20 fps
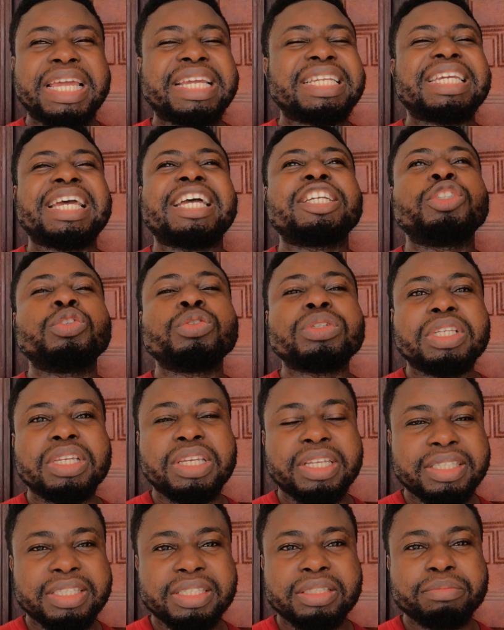like they are
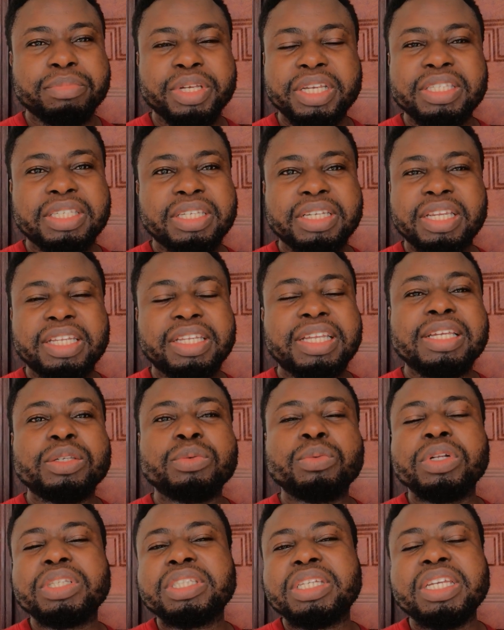useless. Basically,
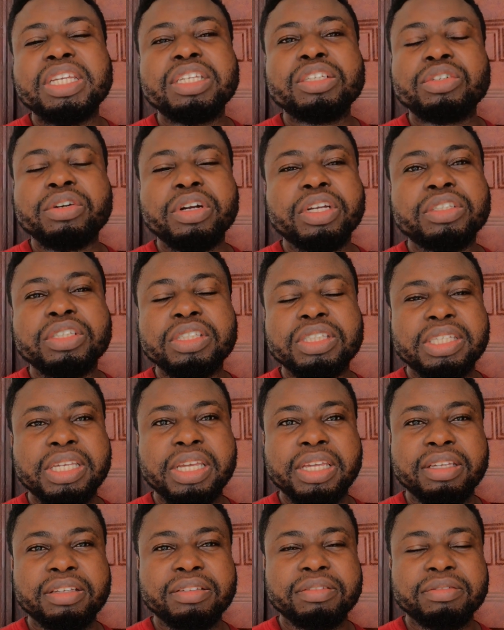that's what he's trying to
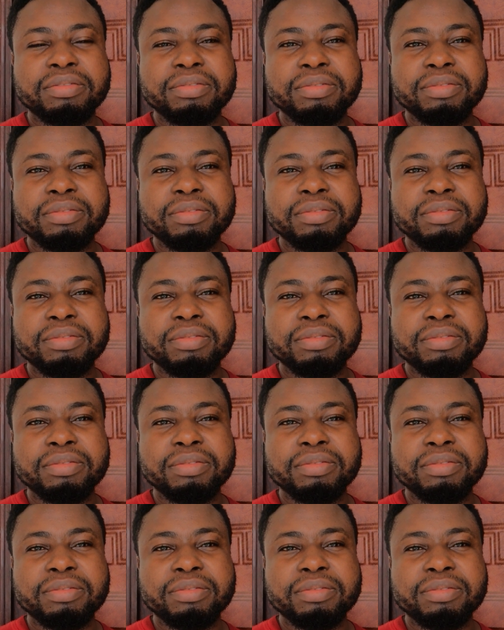say.